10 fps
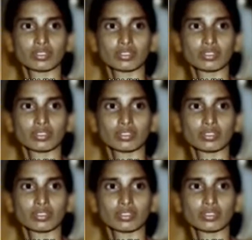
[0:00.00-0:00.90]

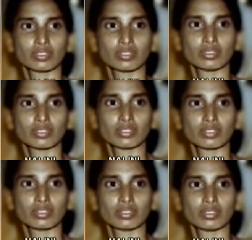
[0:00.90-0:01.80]

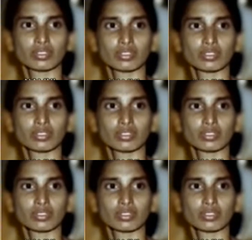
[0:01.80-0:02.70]
Nobody speaks.